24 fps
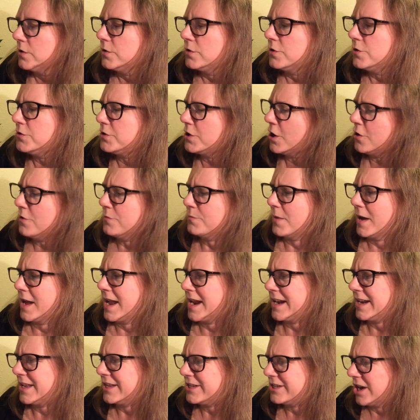"You don't by
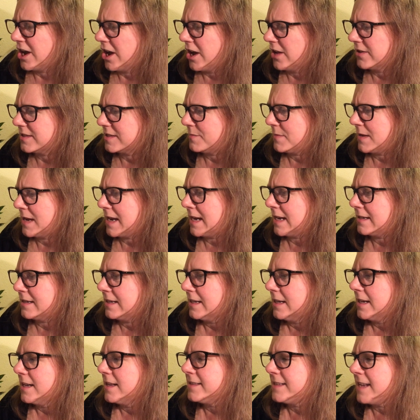any chance mean
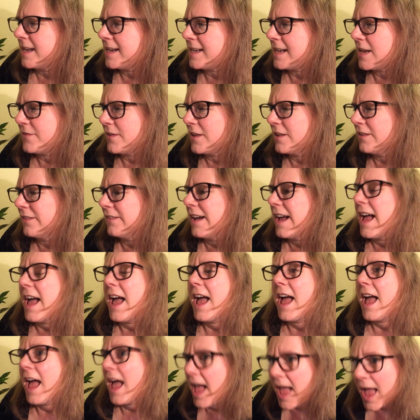Tiddlyville
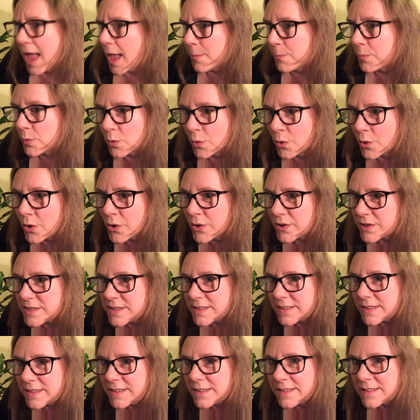
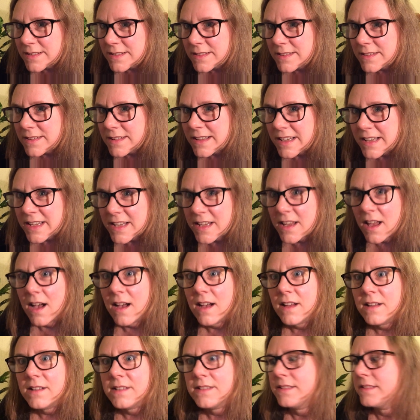Airport?" he
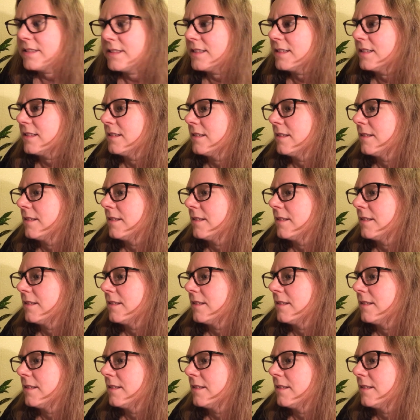asked.